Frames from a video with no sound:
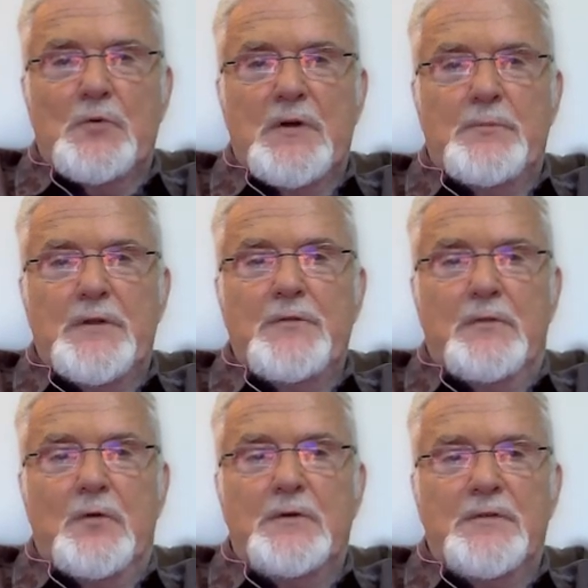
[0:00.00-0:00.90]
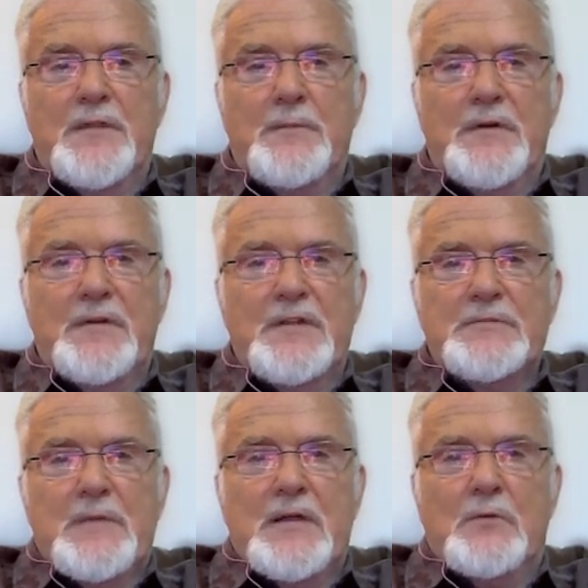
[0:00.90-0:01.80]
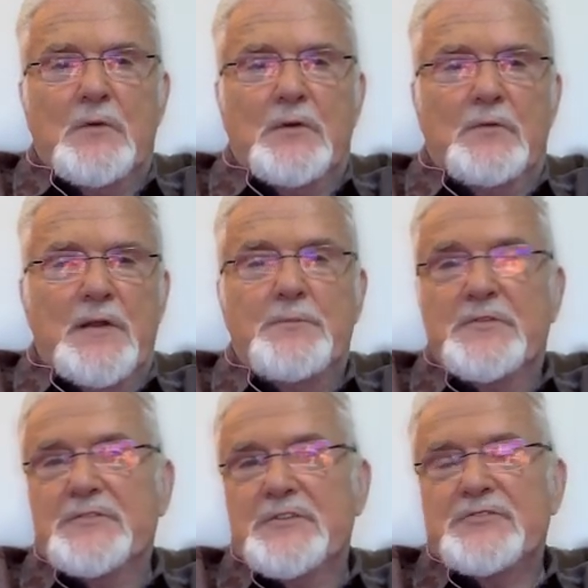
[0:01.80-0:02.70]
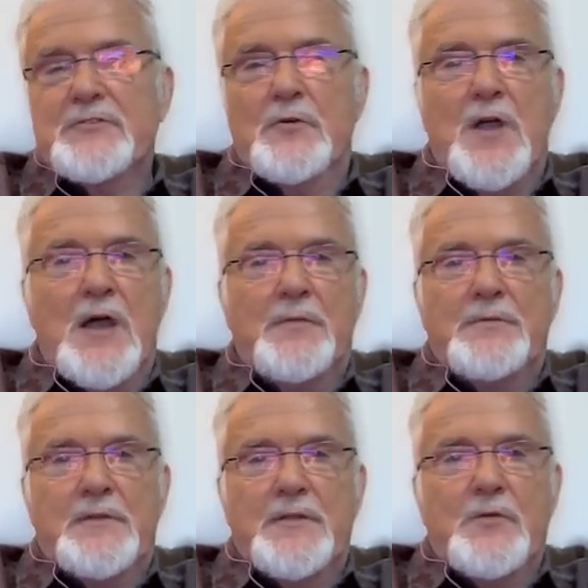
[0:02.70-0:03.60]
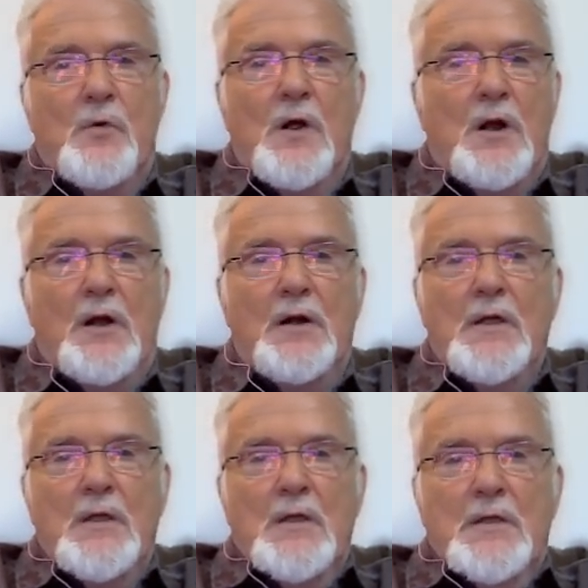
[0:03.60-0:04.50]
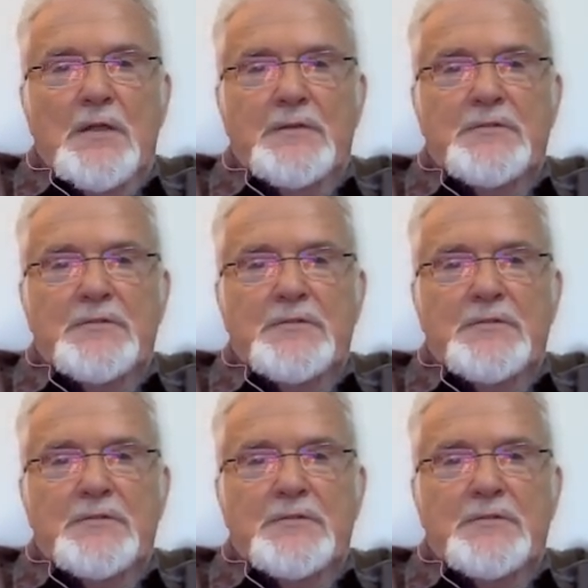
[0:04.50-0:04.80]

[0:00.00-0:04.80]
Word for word: to bring the Lord to them, and it doesn't matter what a great musician or not that you are. It